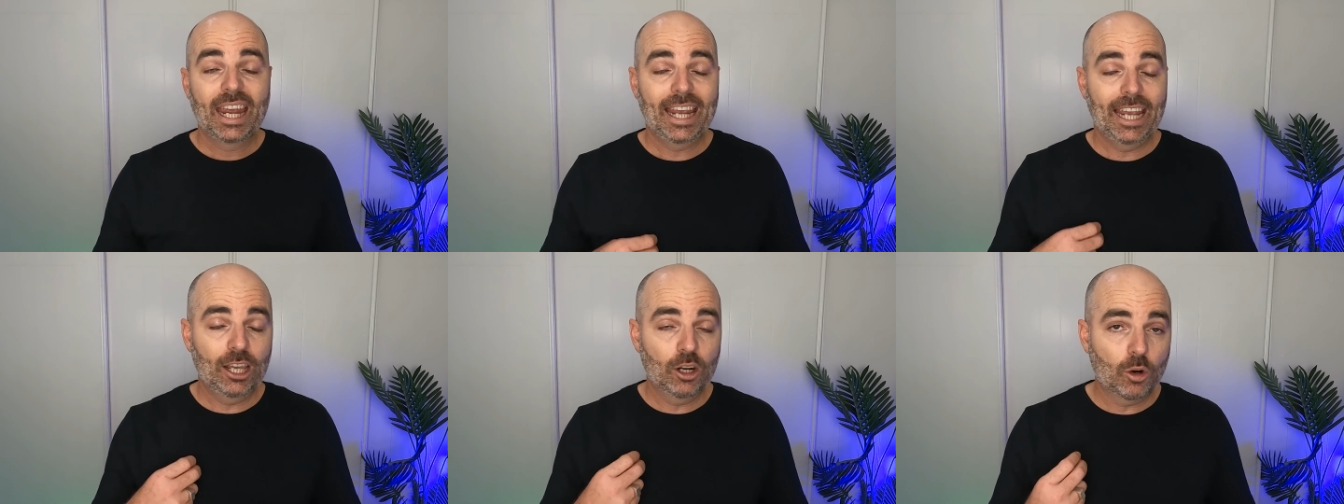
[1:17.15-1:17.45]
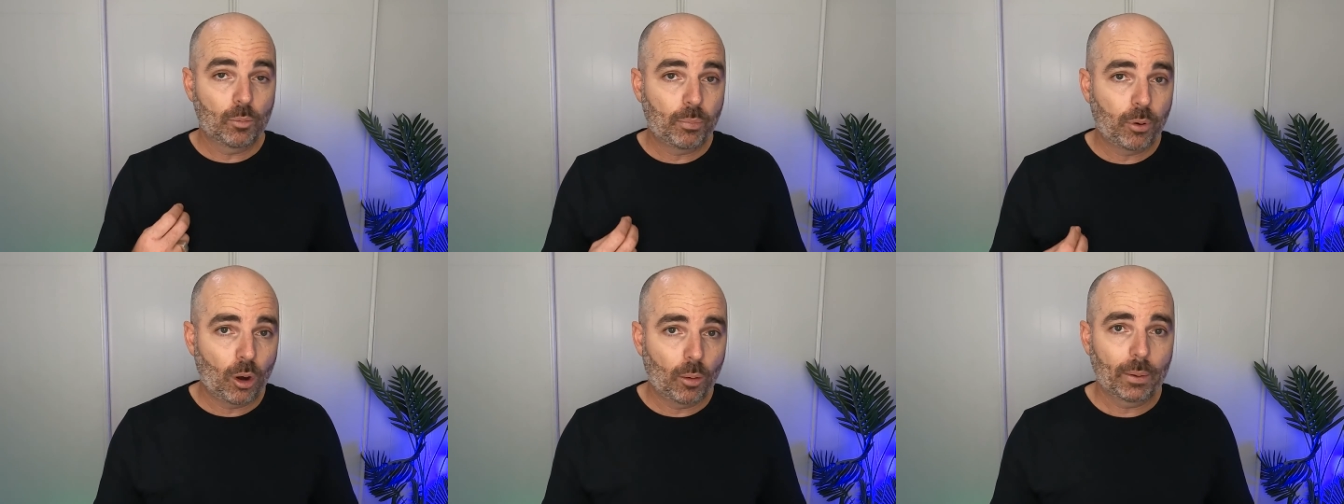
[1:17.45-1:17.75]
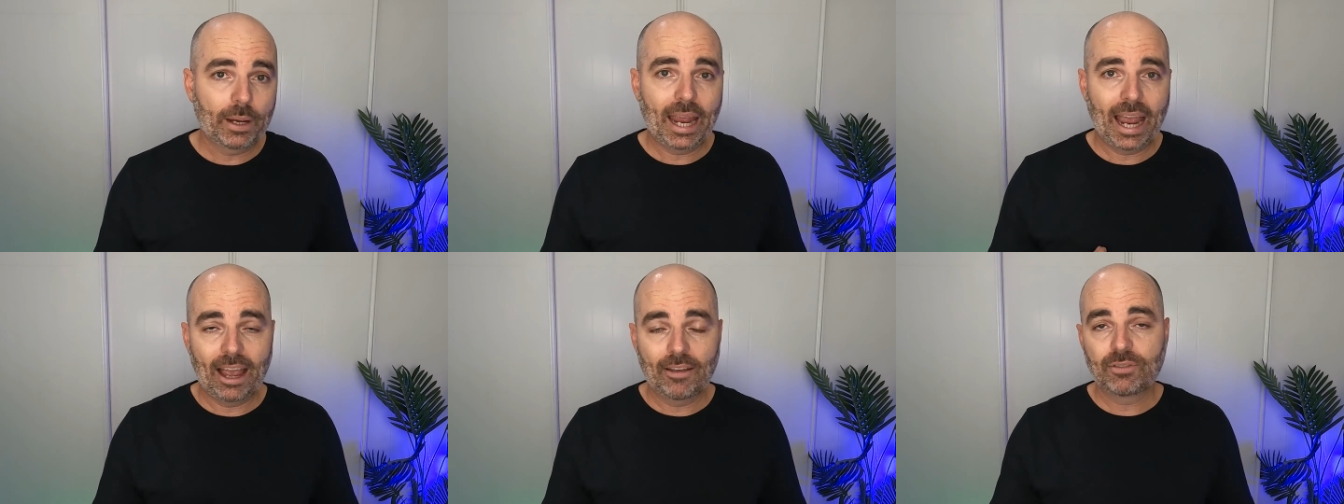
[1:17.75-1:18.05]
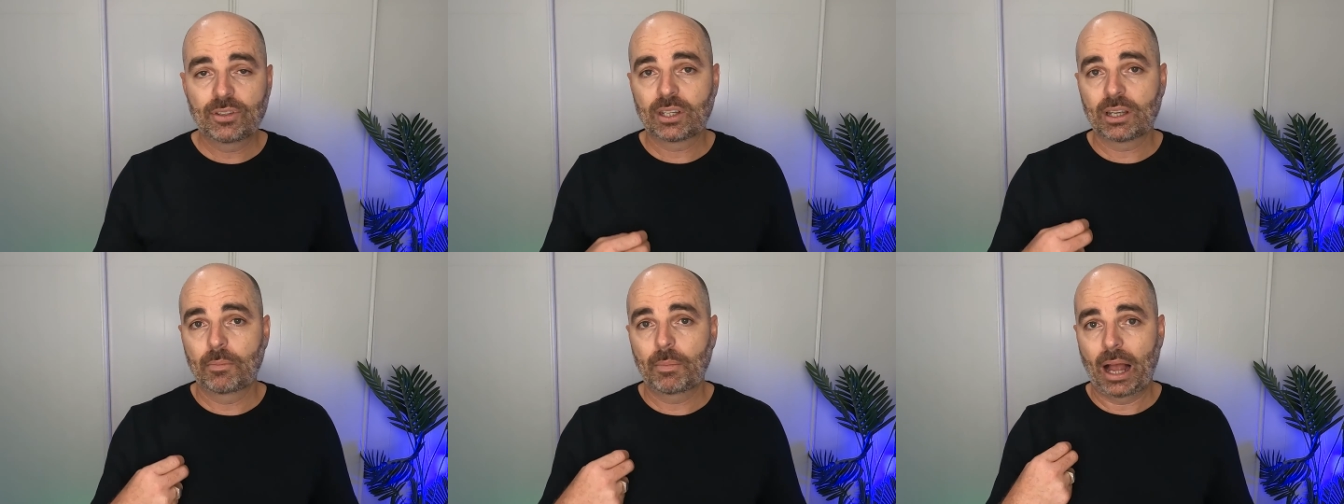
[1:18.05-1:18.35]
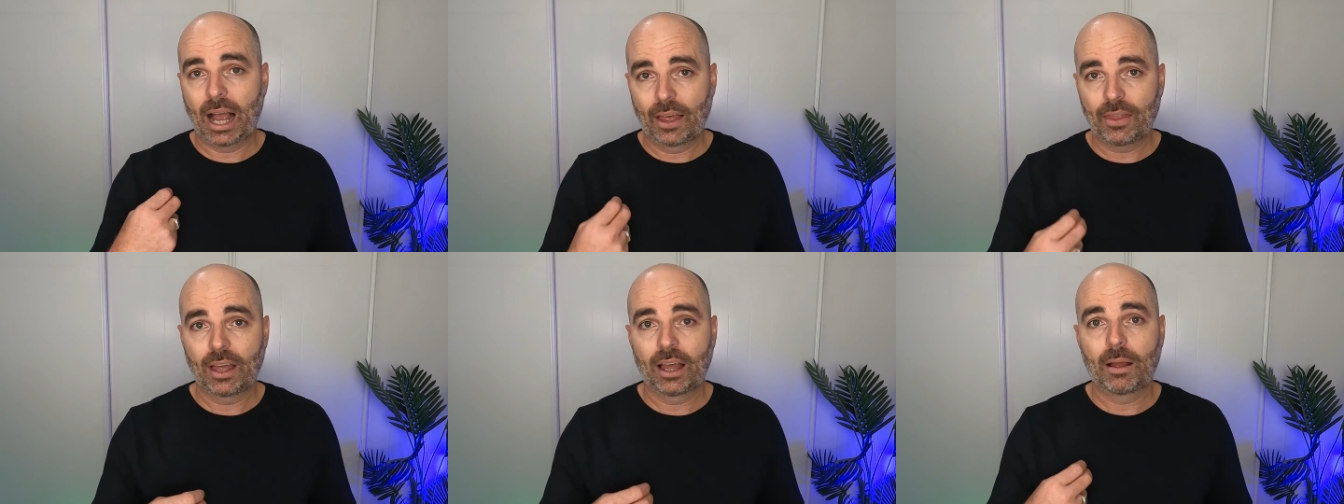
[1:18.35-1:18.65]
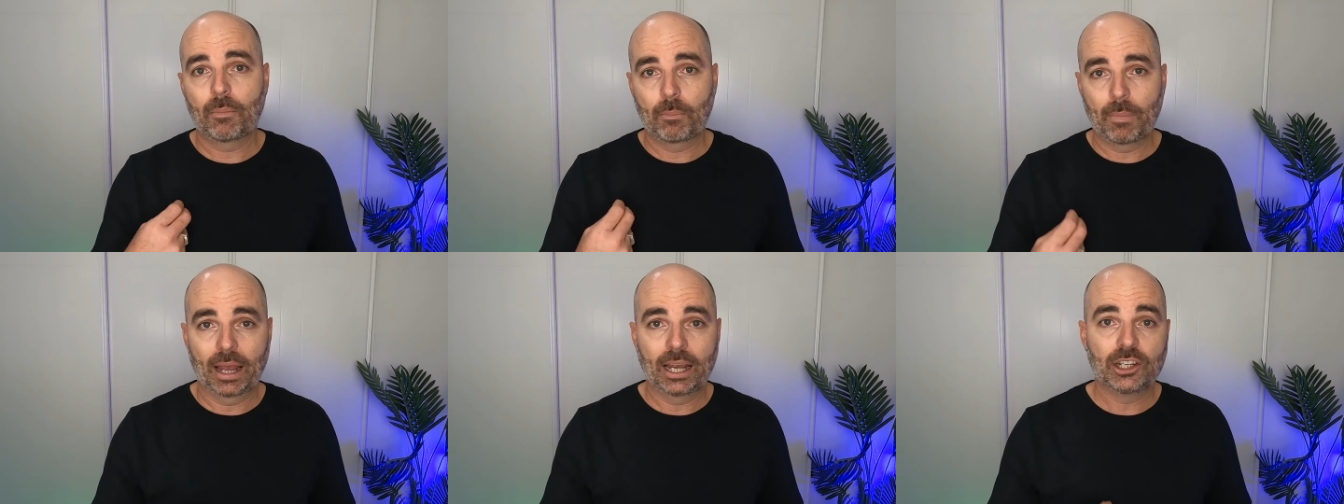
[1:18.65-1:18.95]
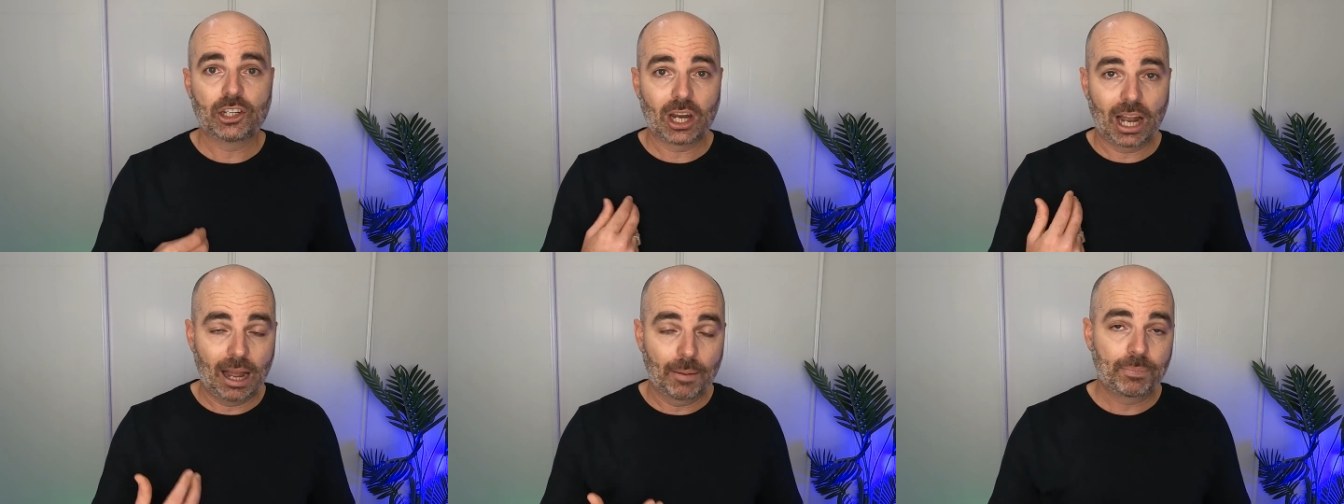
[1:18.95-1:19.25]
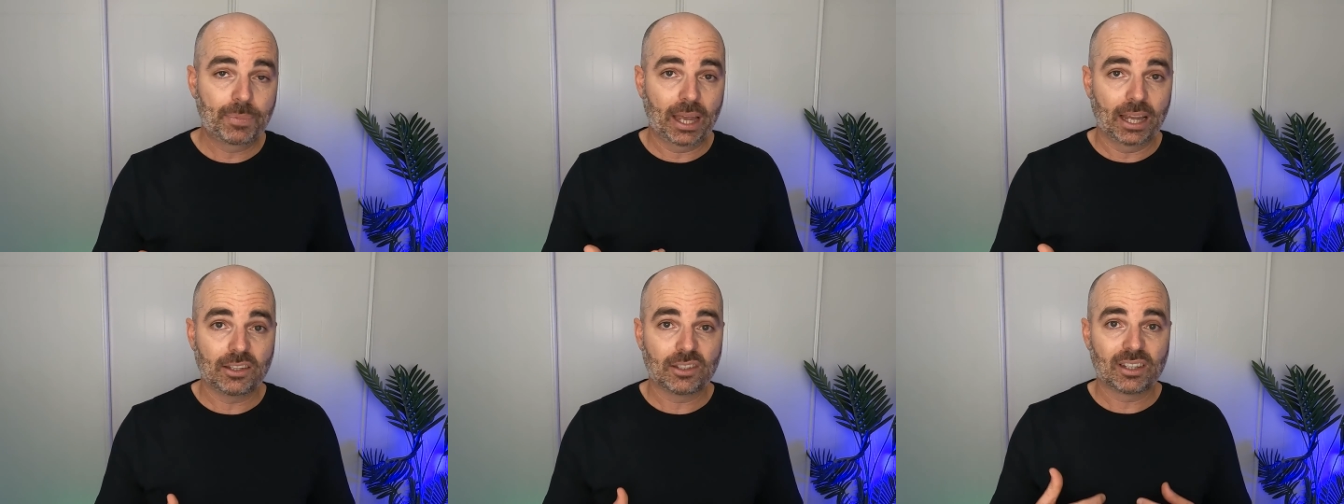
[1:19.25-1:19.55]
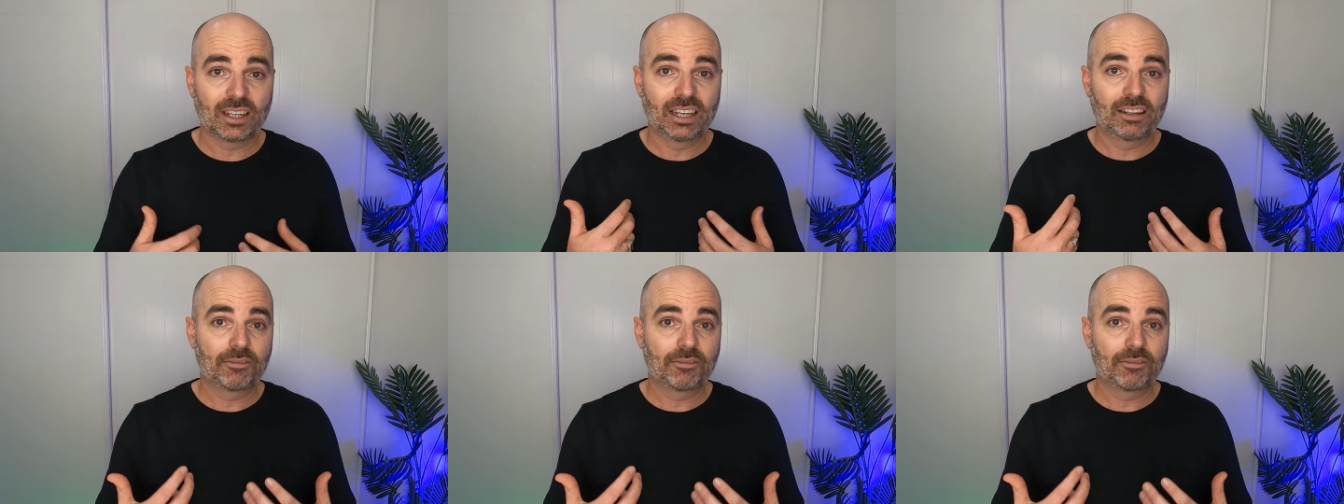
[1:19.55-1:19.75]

it'll probably have some other major updates.